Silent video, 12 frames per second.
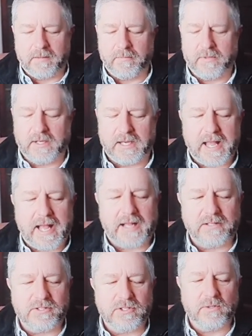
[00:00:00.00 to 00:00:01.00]
you find
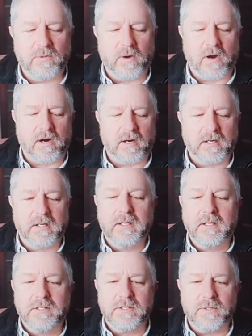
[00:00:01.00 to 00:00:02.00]
something as
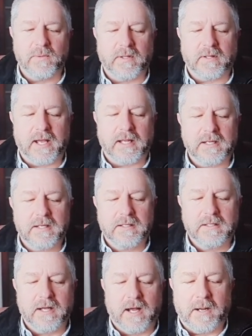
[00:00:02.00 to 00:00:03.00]
you are
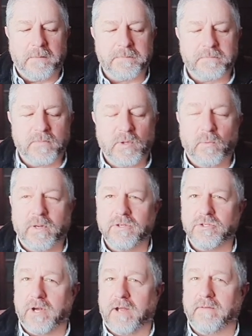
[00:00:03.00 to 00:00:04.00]
doing that. When you
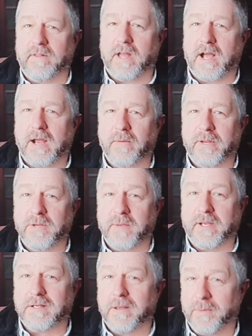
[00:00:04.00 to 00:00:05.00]
drive on the
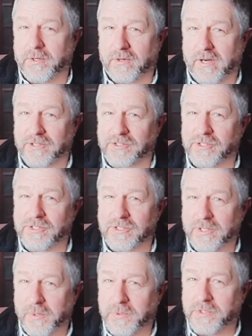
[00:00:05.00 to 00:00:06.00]
highway, you might come
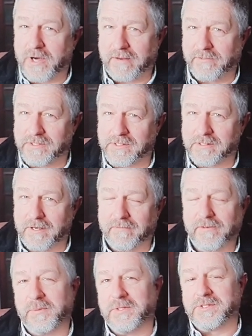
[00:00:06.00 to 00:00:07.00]
across slow
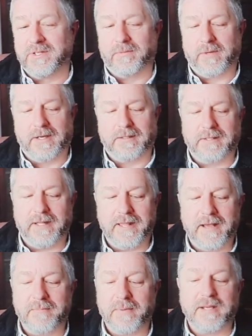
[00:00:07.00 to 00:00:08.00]
drivers,
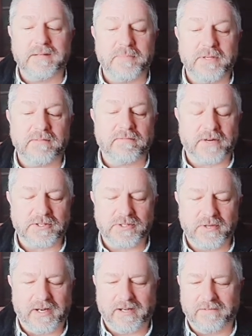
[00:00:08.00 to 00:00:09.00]
and
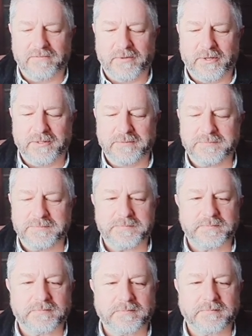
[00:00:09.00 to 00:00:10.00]
might be
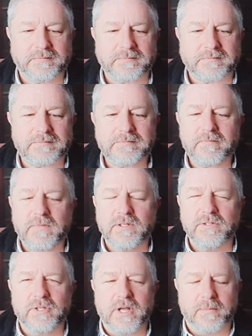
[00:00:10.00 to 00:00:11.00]
frustrating for you.
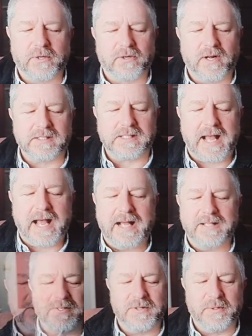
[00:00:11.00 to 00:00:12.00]
To come
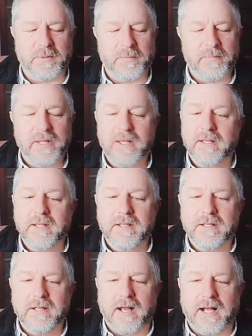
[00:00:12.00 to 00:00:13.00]
across as though,